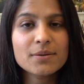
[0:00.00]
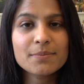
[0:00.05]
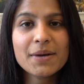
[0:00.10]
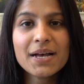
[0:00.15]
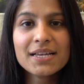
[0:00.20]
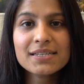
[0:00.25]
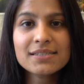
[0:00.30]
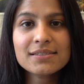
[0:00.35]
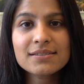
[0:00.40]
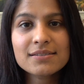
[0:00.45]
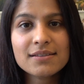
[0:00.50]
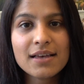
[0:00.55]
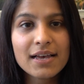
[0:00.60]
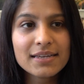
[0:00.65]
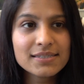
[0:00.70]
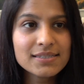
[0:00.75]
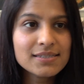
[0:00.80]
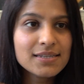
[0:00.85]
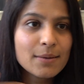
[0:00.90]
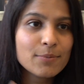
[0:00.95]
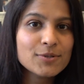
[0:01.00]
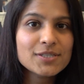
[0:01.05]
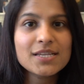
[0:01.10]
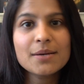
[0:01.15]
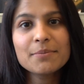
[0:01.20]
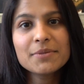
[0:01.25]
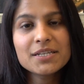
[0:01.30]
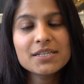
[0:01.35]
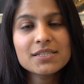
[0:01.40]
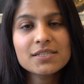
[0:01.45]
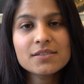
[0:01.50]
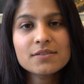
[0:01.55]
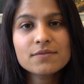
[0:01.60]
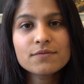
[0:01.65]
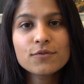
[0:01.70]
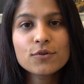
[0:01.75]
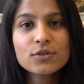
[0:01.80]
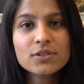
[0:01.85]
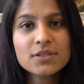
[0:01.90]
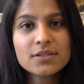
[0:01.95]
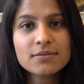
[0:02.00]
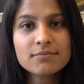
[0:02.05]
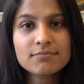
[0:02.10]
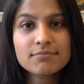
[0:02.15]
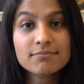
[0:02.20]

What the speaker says: bus, I step on somebody's foot.